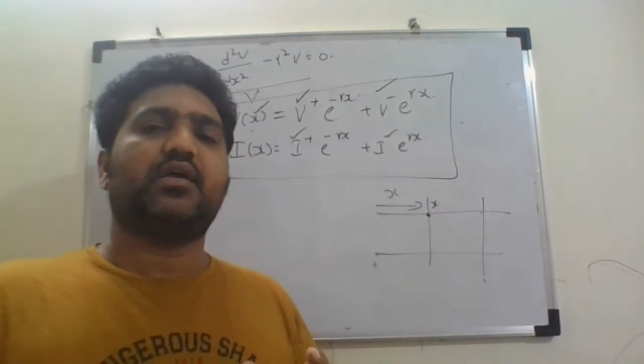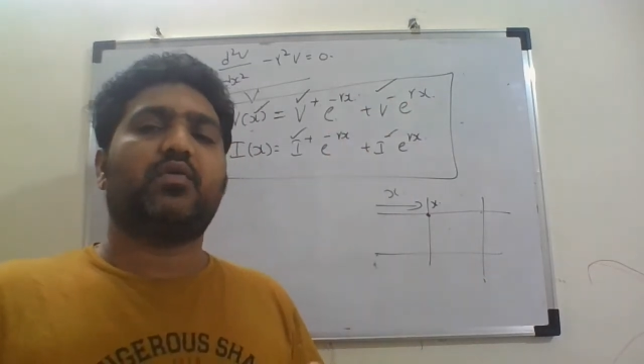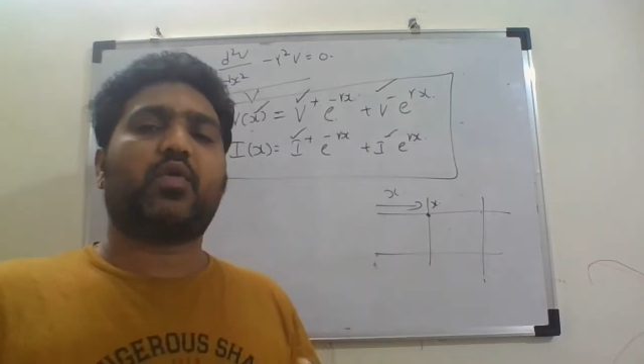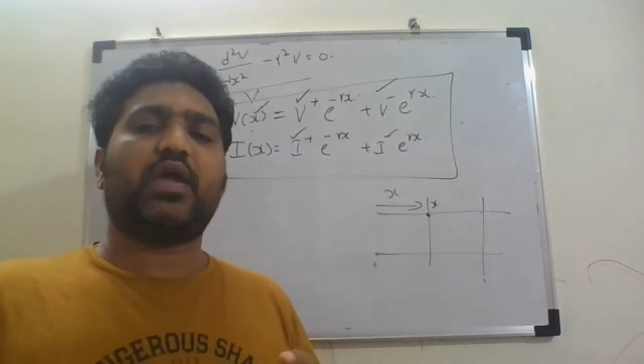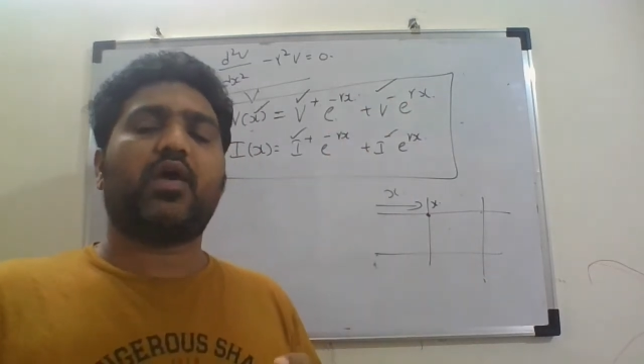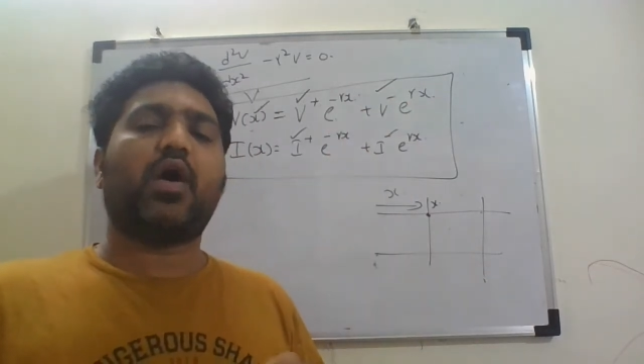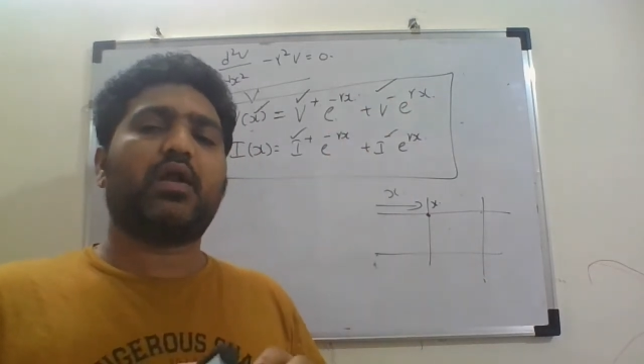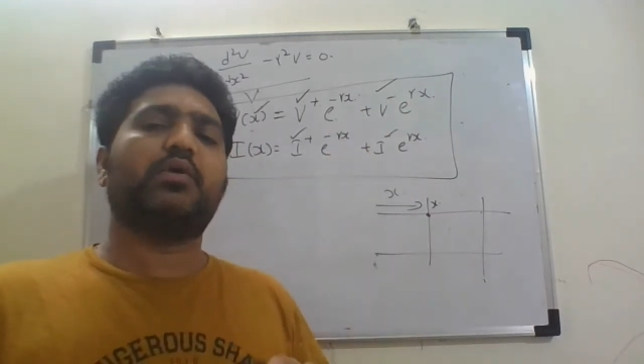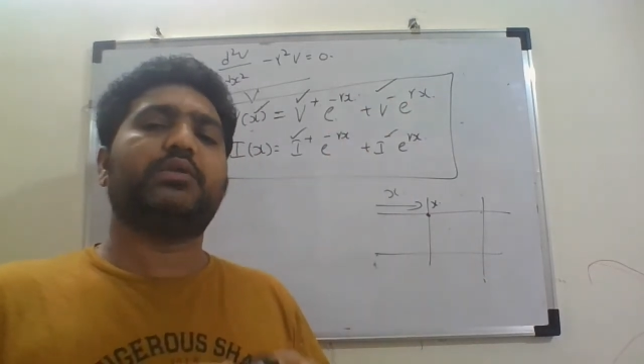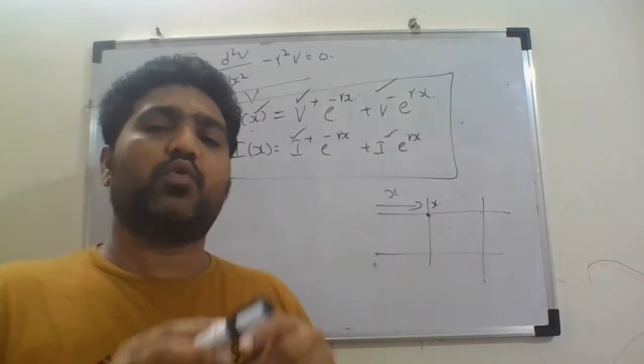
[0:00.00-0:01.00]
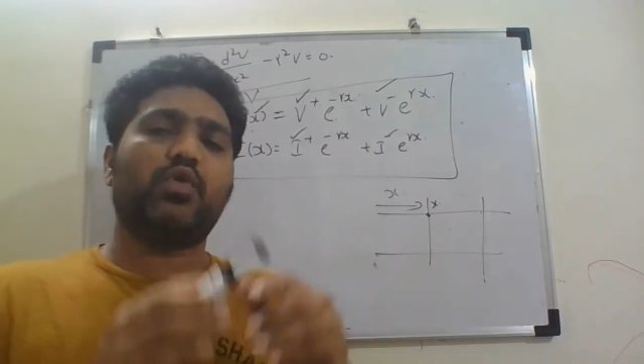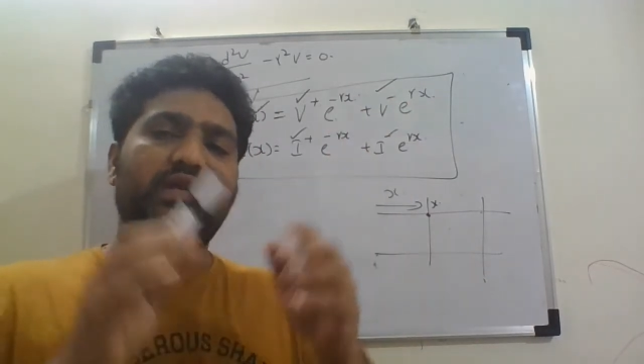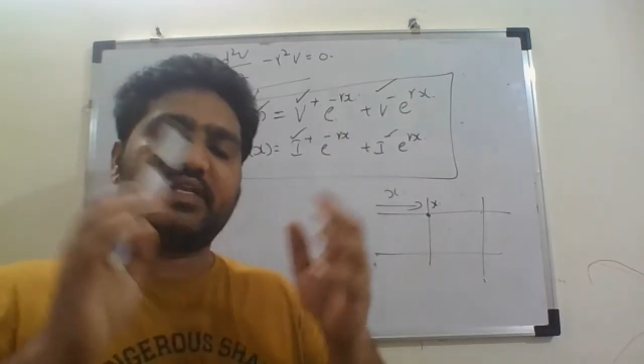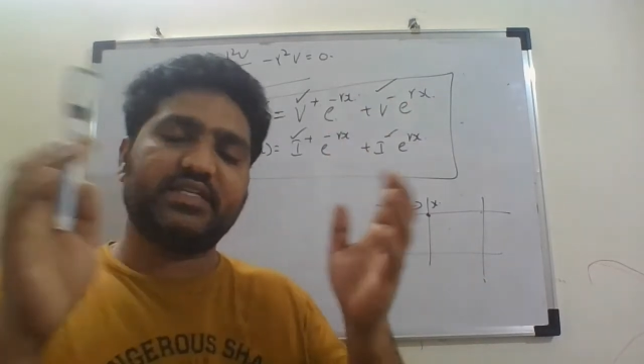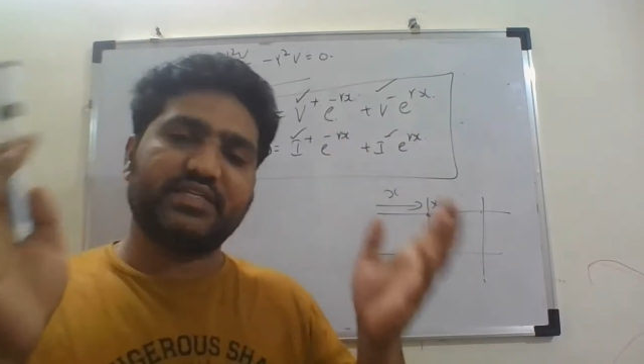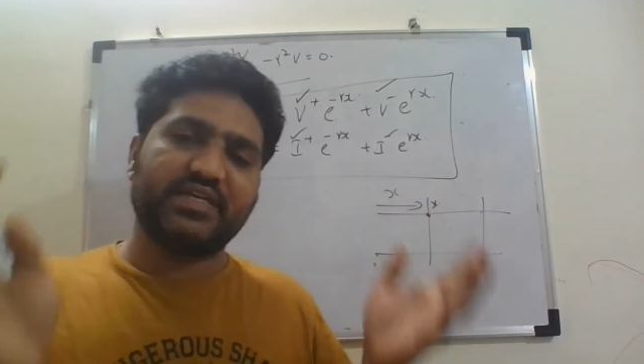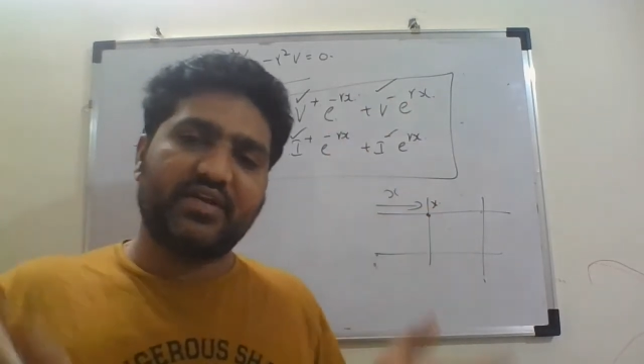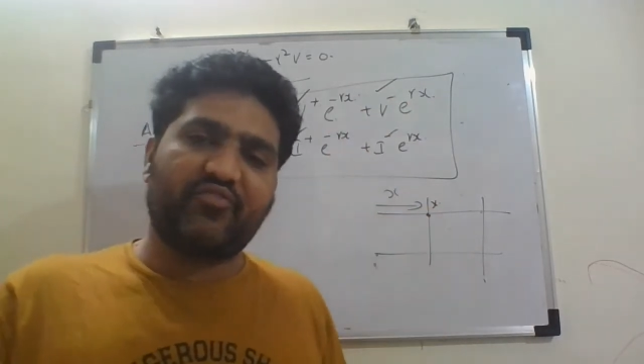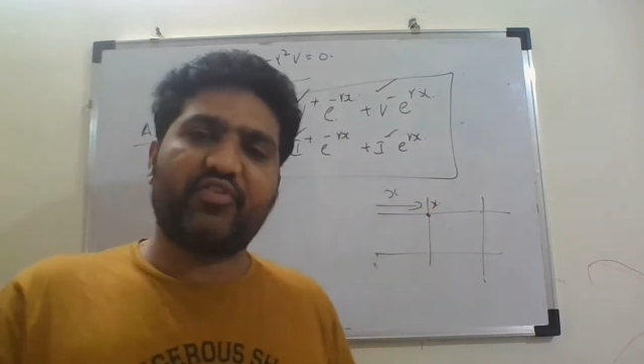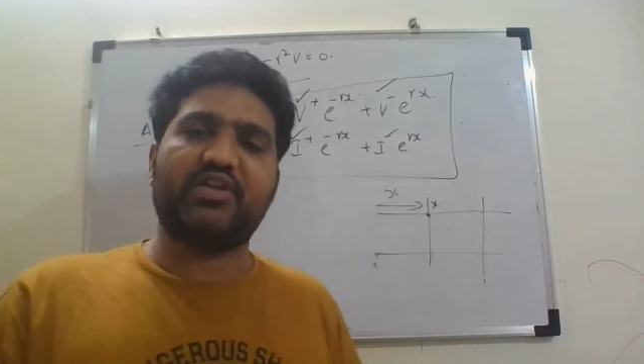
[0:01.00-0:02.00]
okay, or the voltages at
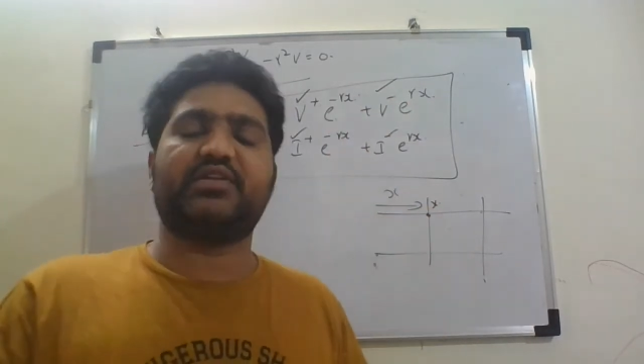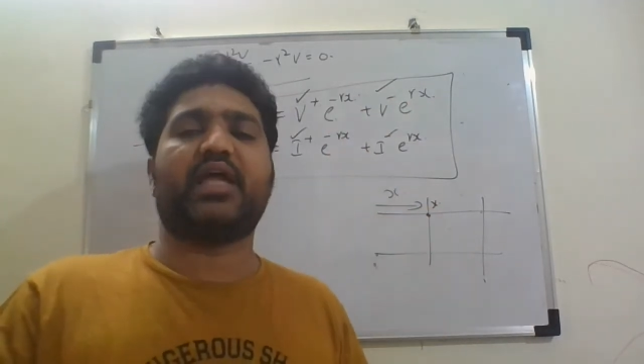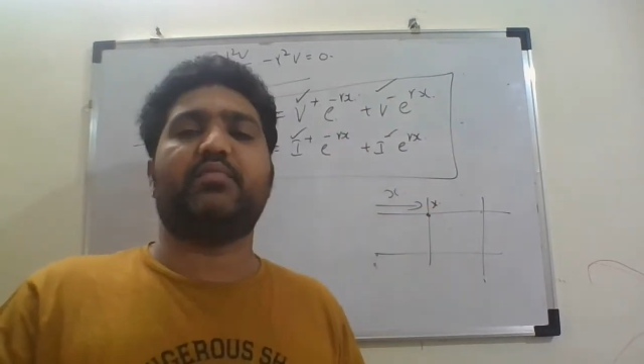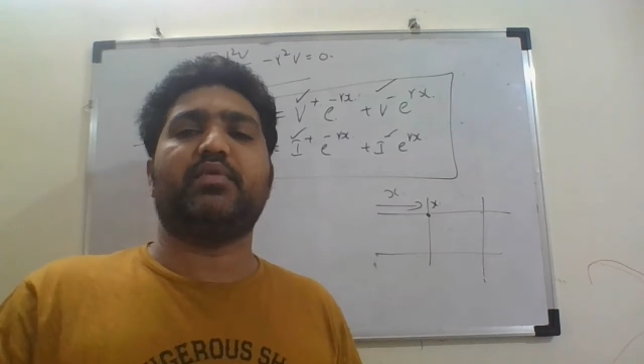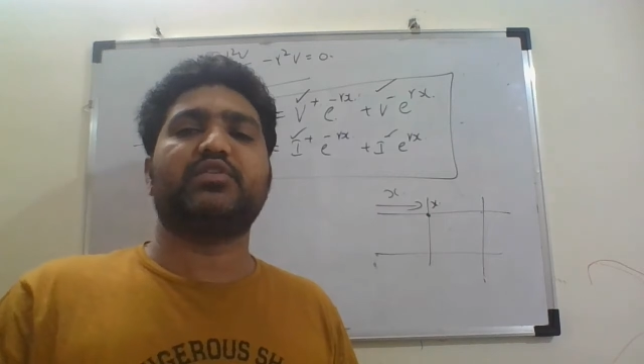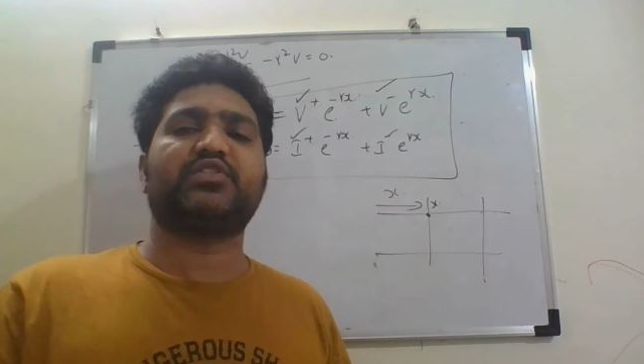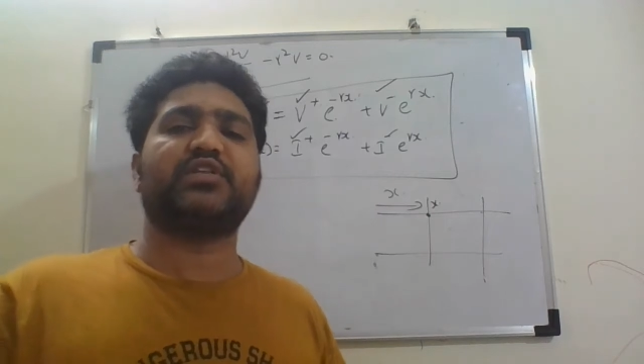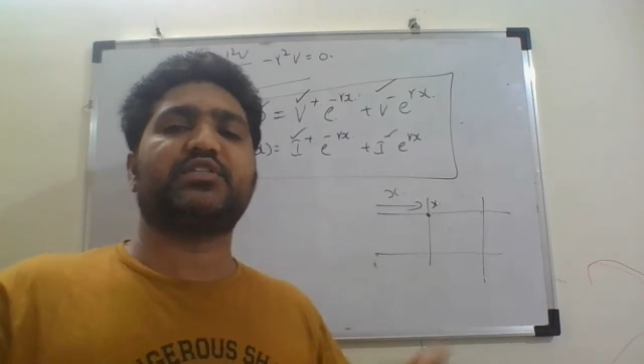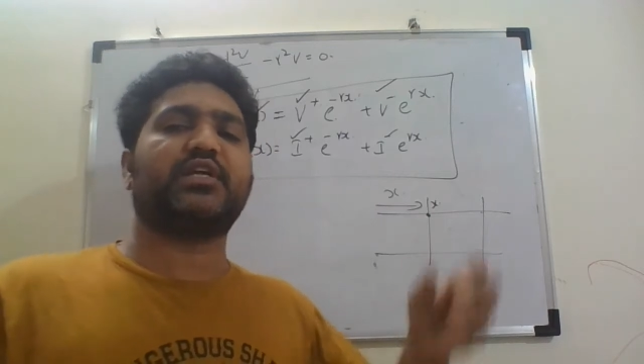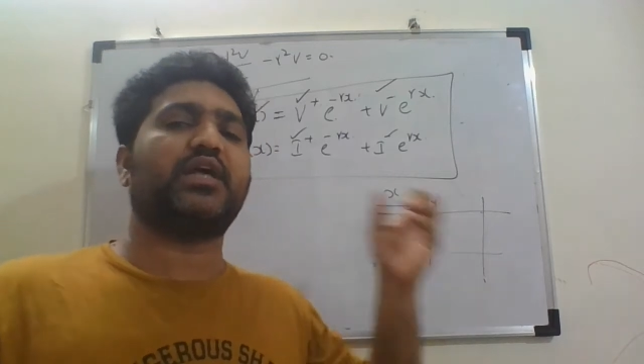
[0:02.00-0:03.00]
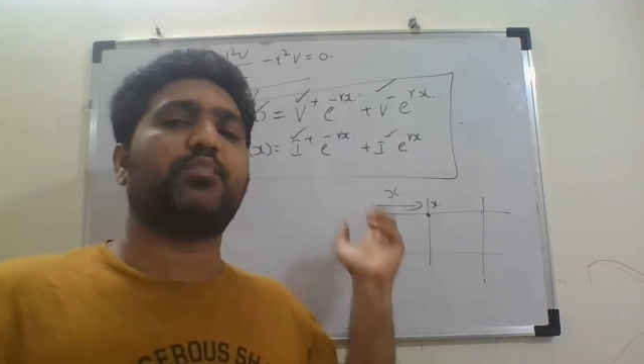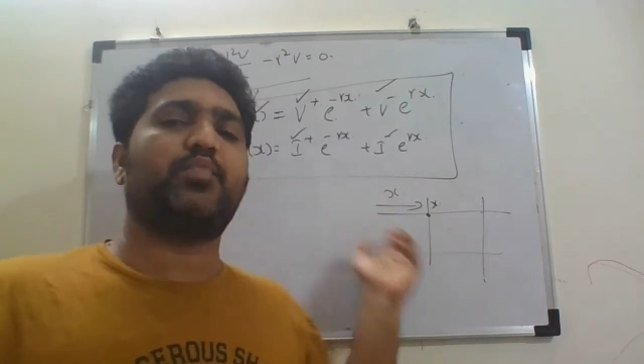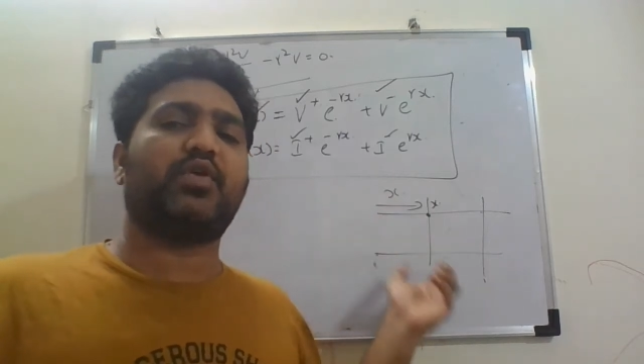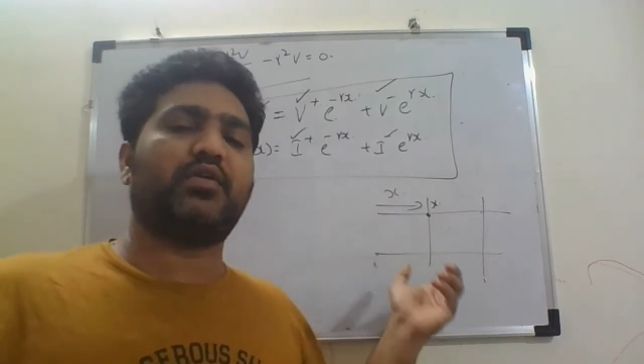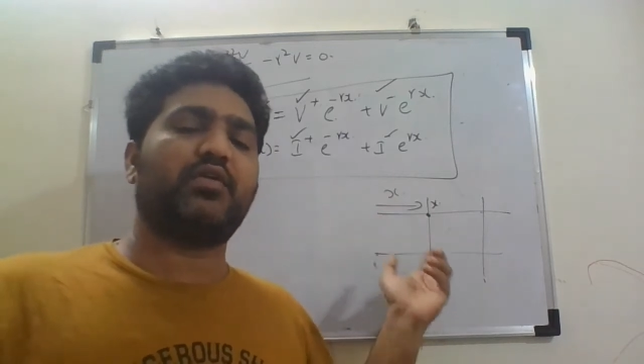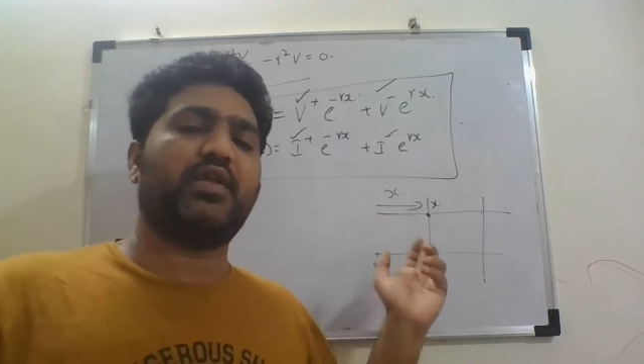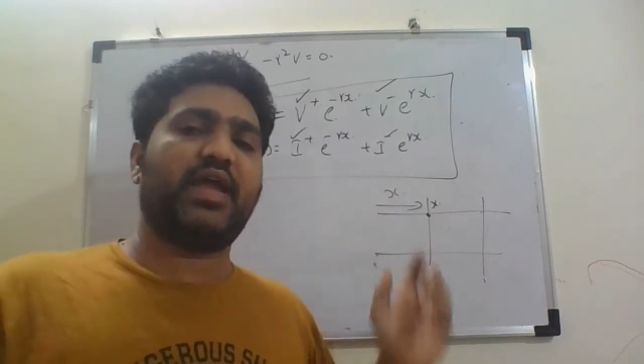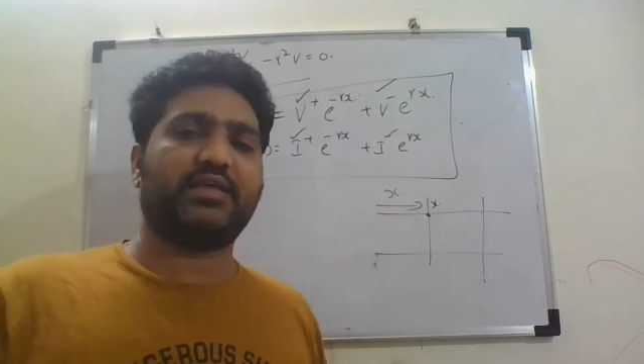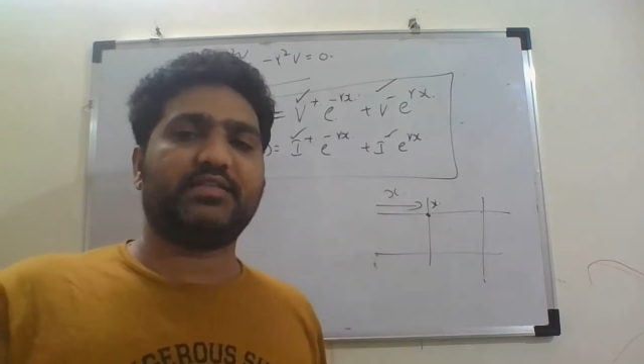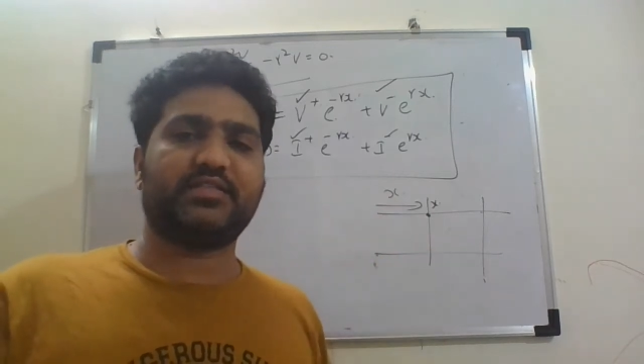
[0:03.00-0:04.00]
different time instants at that particular
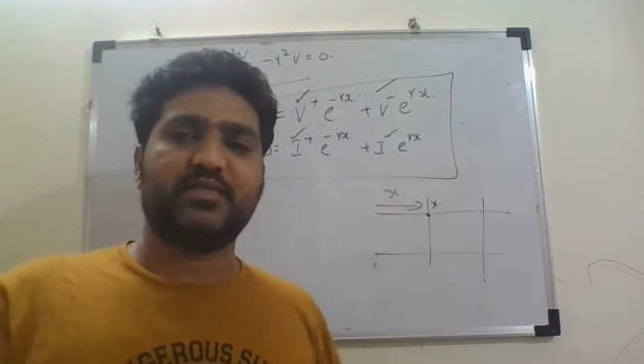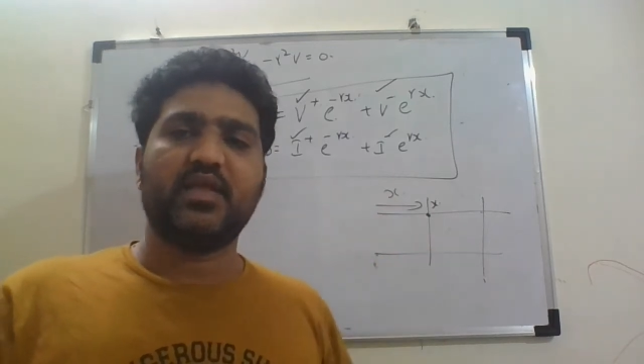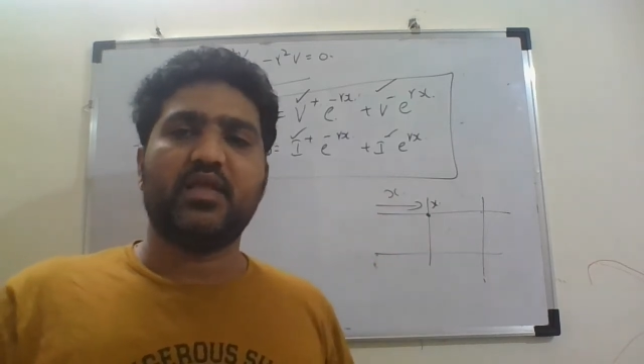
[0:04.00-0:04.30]
x.